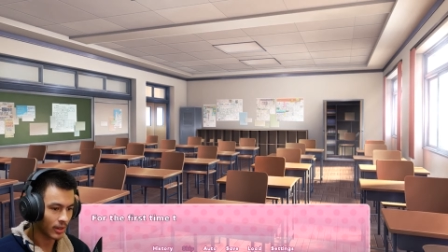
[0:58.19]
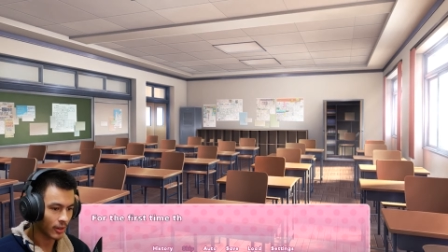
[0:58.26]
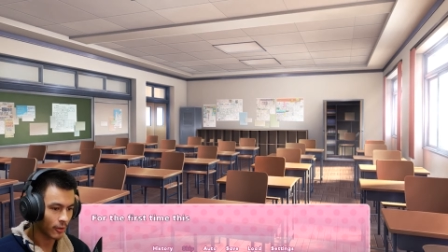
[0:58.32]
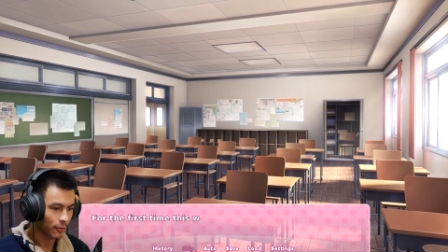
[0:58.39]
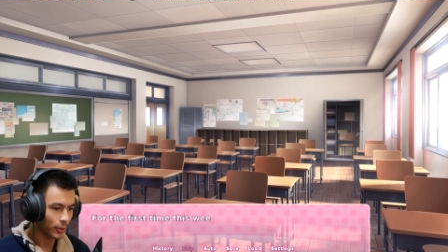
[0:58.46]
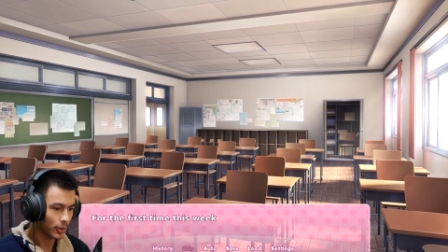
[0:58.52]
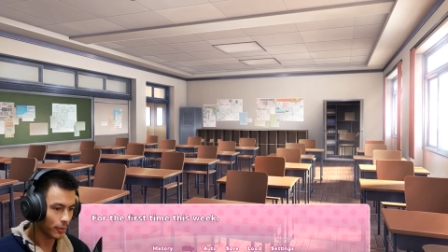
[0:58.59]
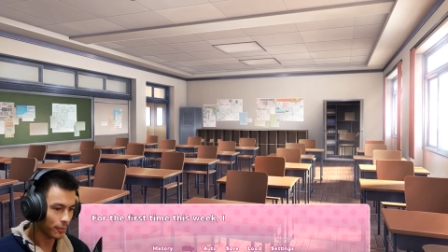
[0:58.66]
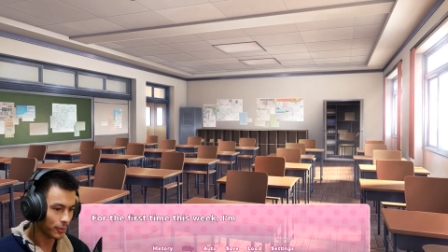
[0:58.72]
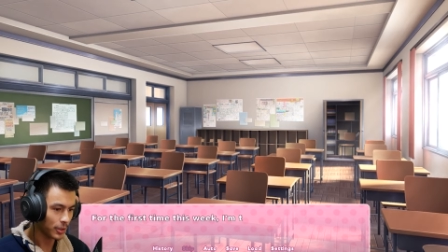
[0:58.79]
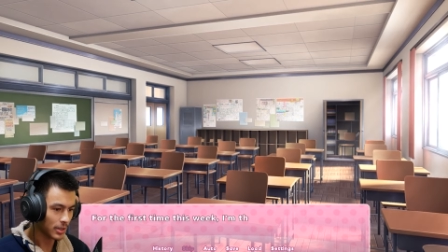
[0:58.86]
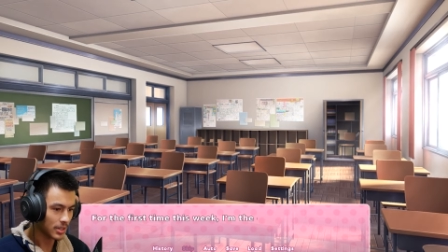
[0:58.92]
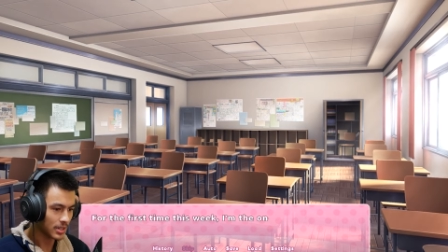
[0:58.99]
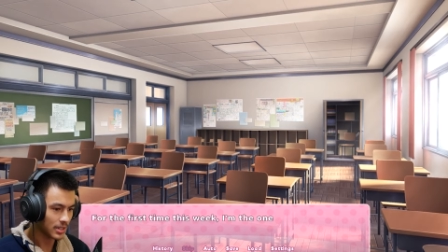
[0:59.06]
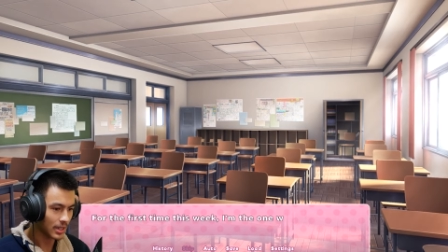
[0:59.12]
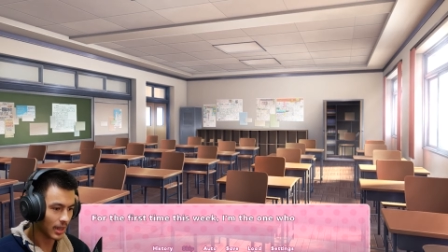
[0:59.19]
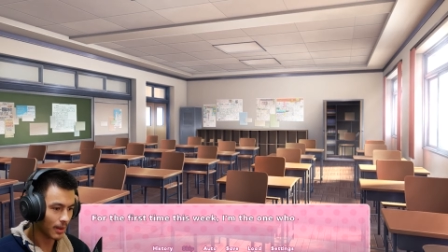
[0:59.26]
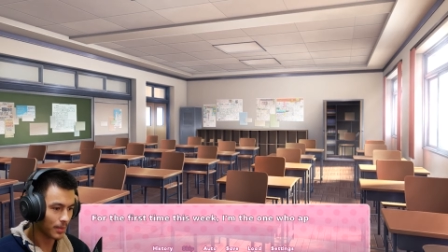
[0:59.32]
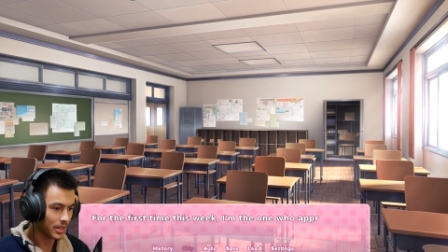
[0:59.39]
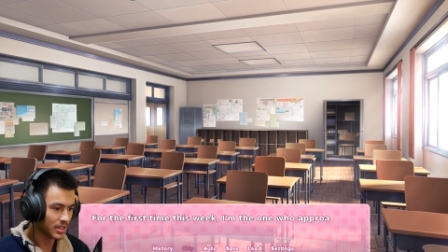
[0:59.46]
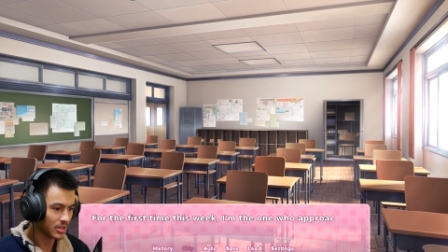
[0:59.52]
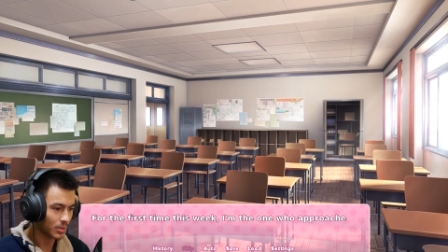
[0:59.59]
For the first time
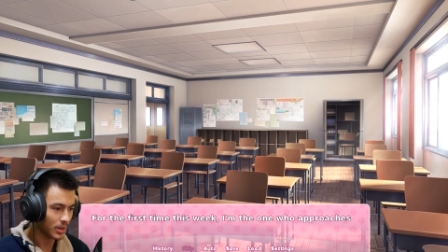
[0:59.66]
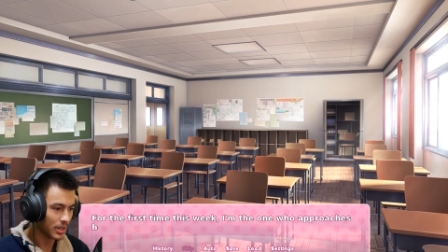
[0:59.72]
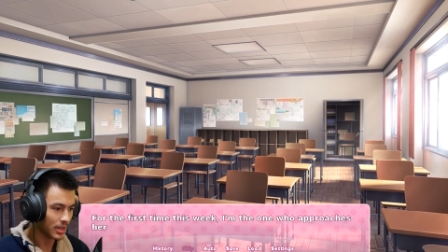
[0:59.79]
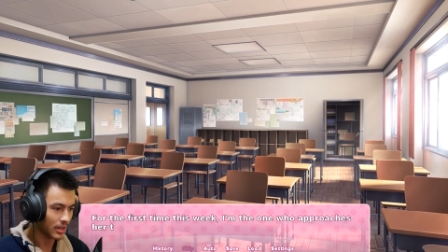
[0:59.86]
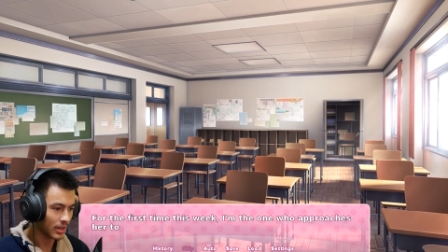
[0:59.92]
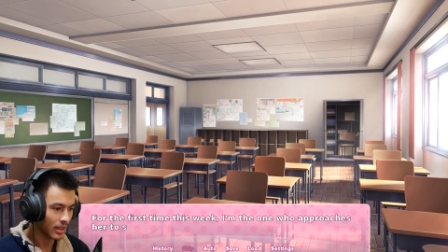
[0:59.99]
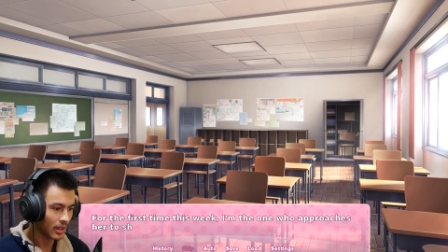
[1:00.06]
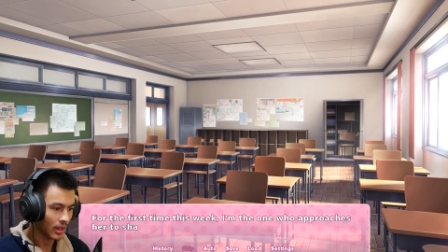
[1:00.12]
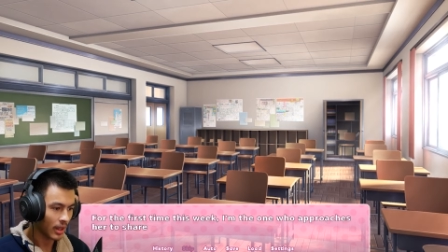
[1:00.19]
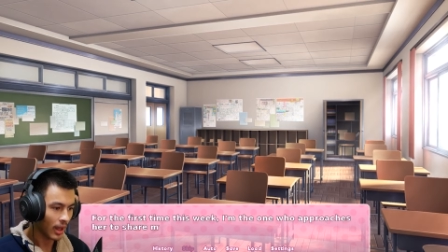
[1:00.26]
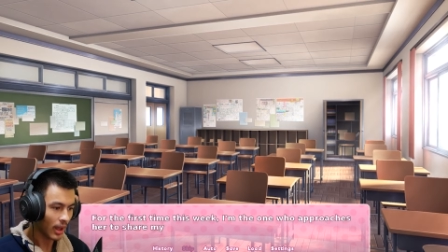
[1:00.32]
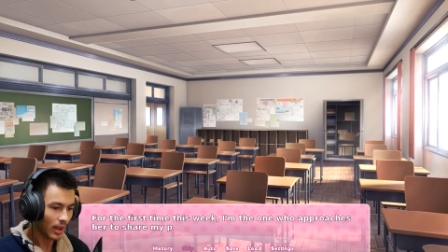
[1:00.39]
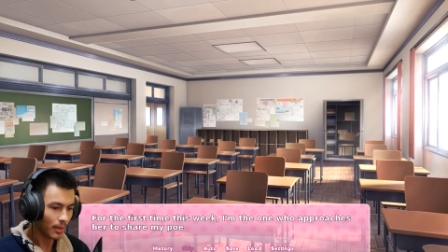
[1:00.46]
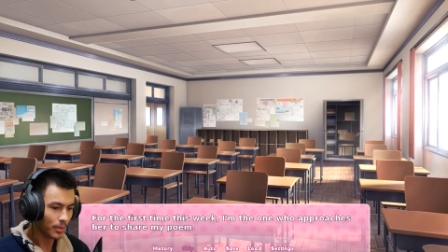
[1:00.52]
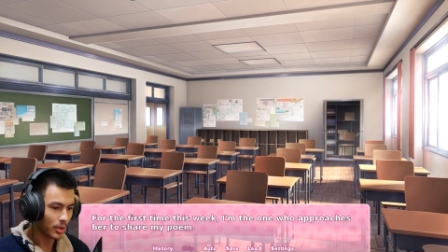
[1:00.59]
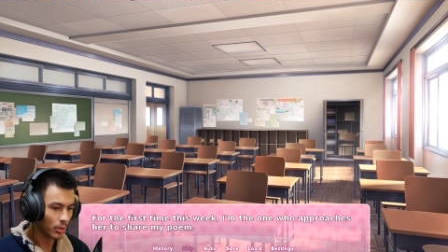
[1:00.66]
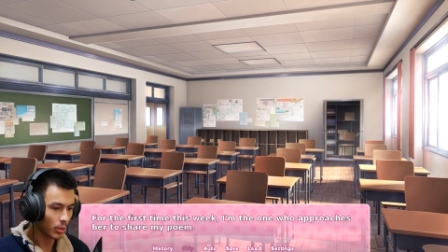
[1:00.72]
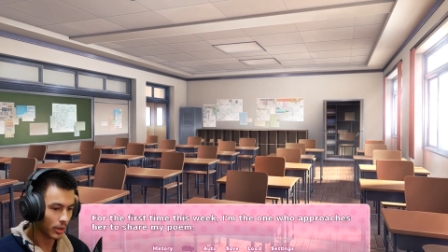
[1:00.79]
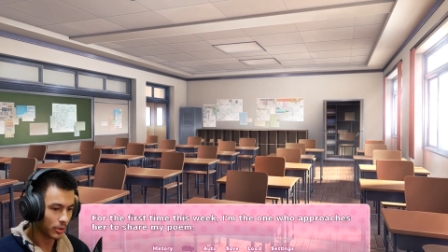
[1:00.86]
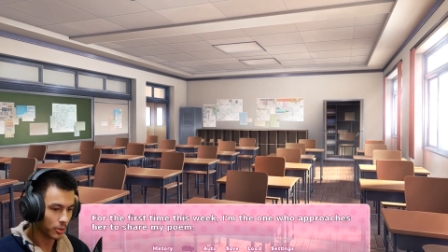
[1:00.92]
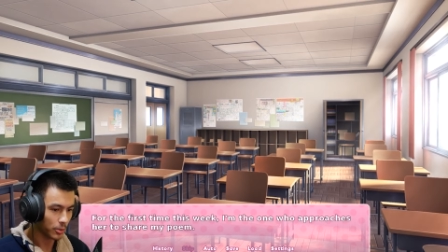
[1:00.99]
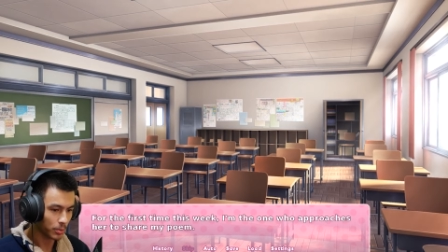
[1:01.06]
this week, I'm the one
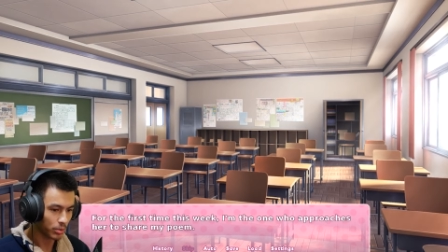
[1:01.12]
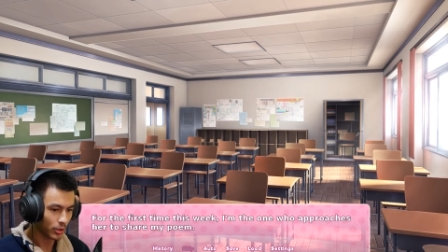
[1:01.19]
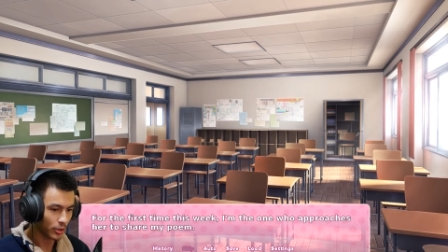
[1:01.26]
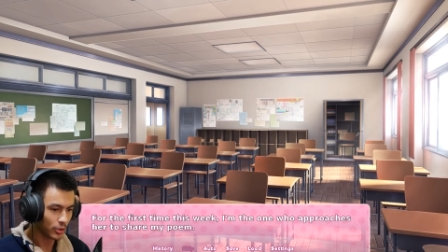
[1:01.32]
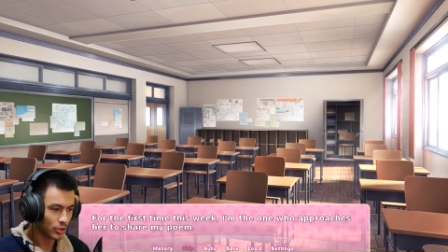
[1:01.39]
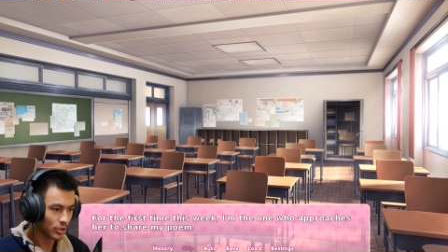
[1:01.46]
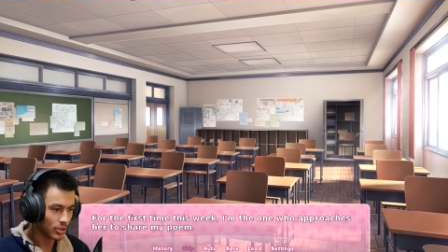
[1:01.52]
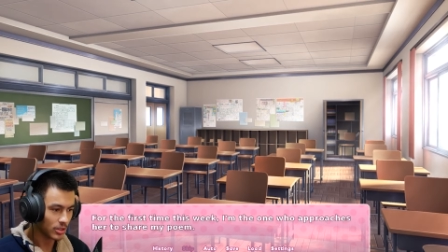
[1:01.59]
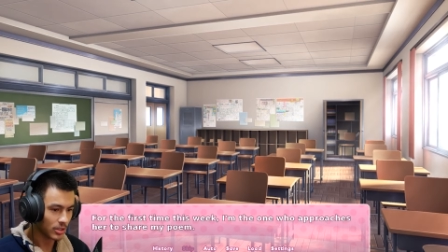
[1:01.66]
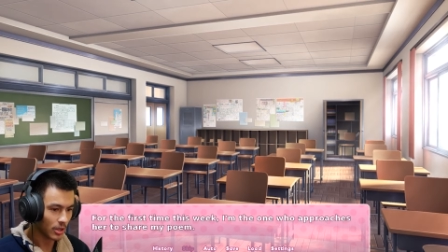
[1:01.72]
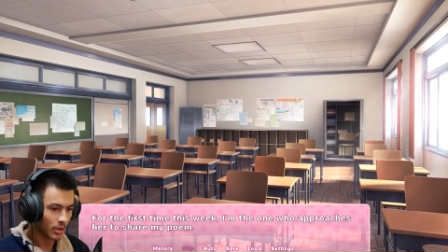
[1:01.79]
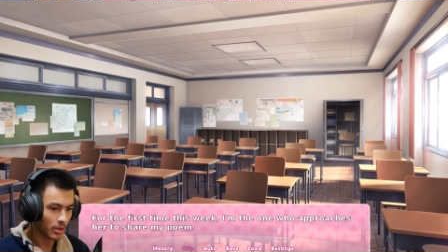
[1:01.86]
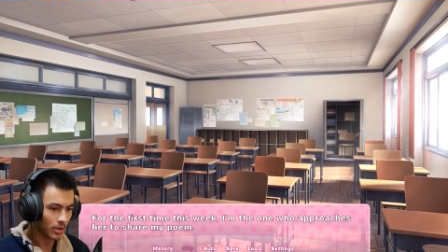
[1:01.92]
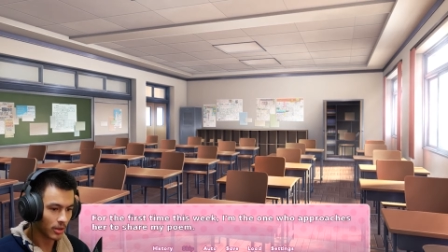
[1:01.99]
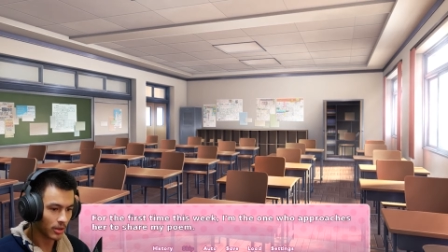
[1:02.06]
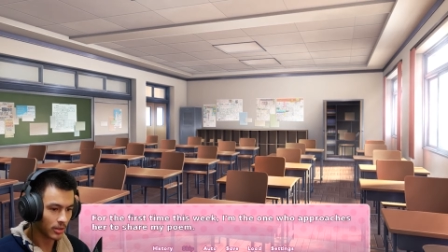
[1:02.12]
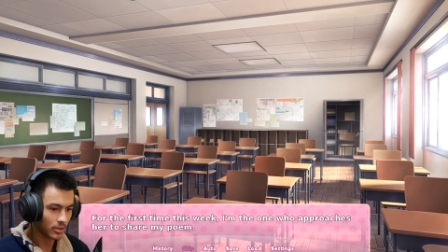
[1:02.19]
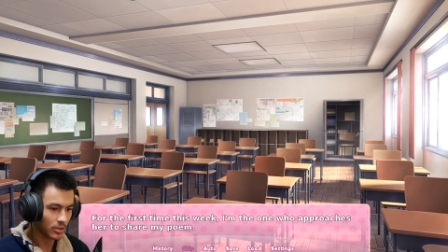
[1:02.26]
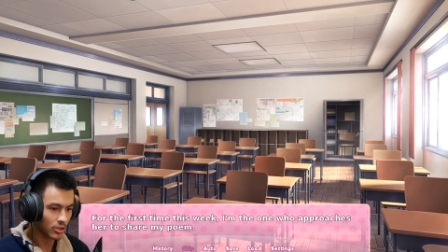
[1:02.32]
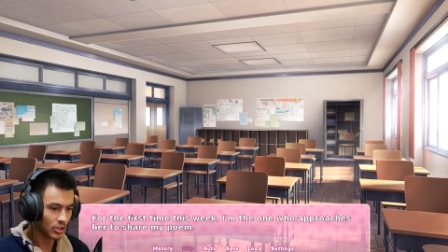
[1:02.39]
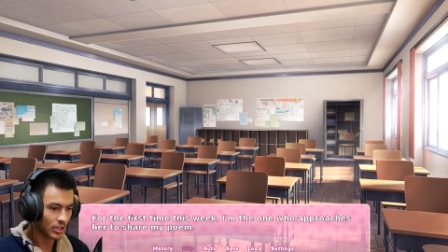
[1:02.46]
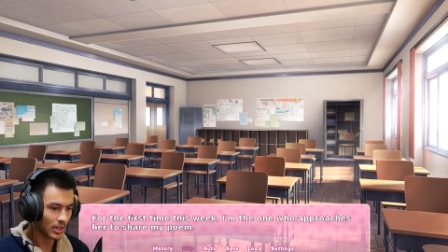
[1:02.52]
who approaches her to
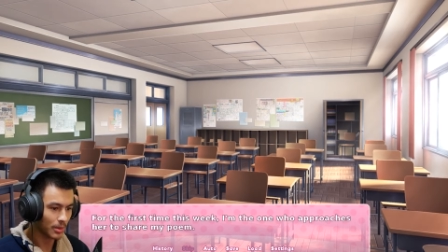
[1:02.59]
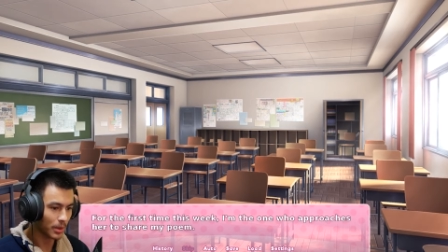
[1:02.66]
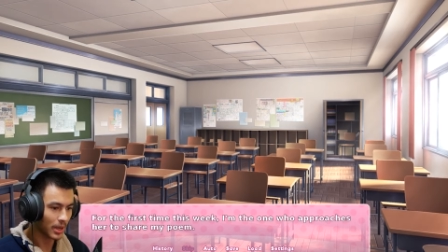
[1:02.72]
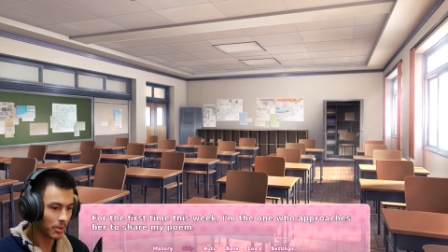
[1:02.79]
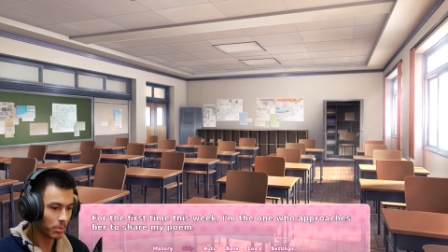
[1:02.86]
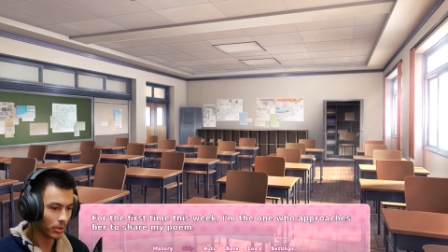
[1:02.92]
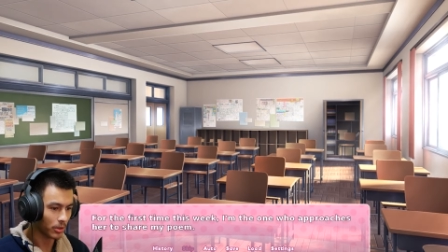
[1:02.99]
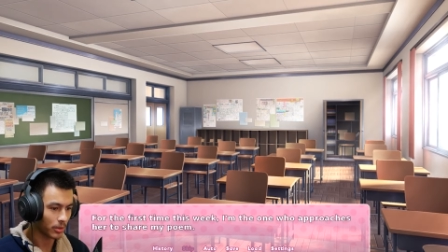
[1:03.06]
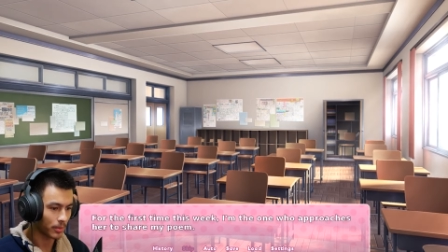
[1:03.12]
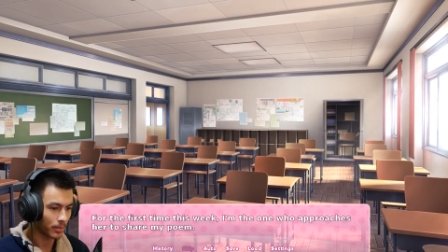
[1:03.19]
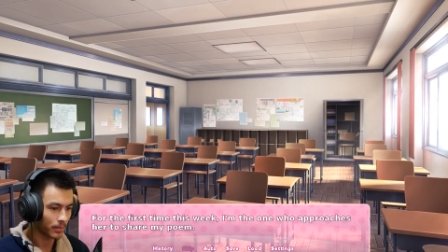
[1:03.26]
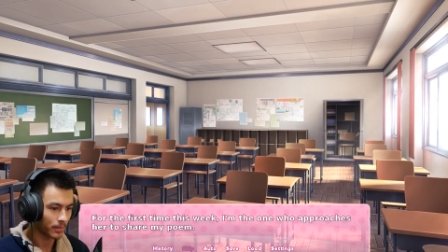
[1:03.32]
share my poem.